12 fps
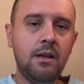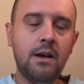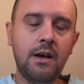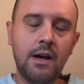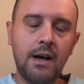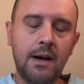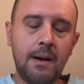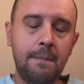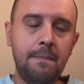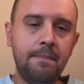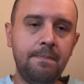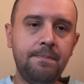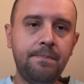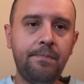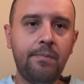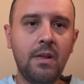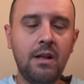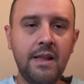um,
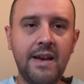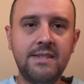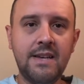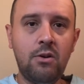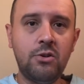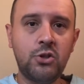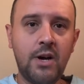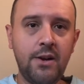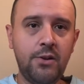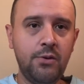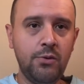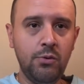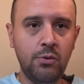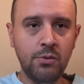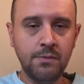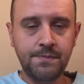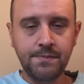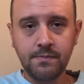legs out to try to
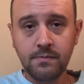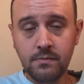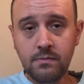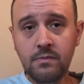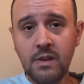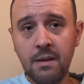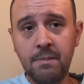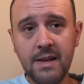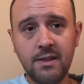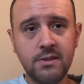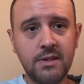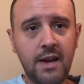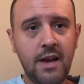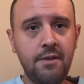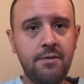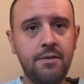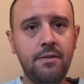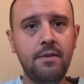make the
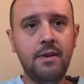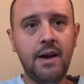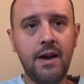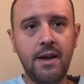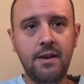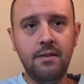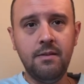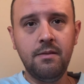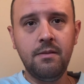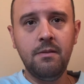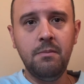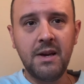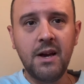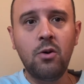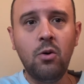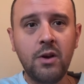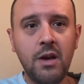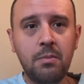save. And being a
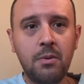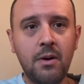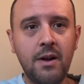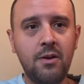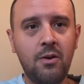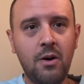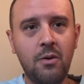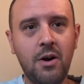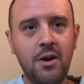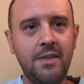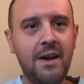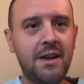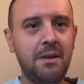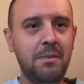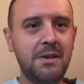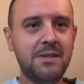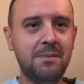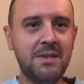goalkeeper, I know how hard that can be
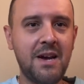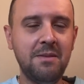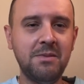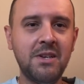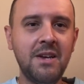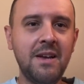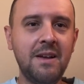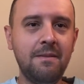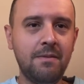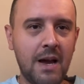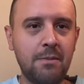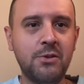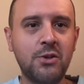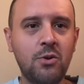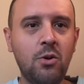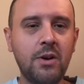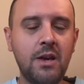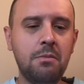sometimes, amateur
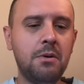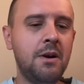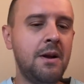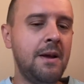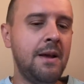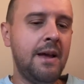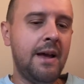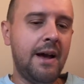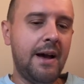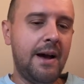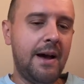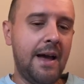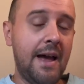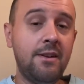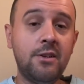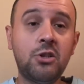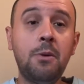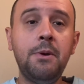goalkeeper. Uh, and
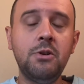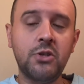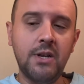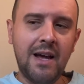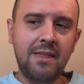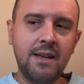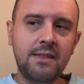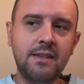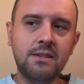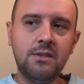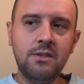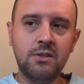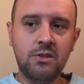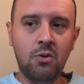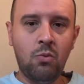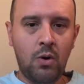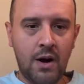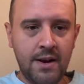distribution. I think this is the
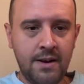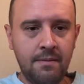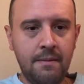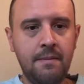one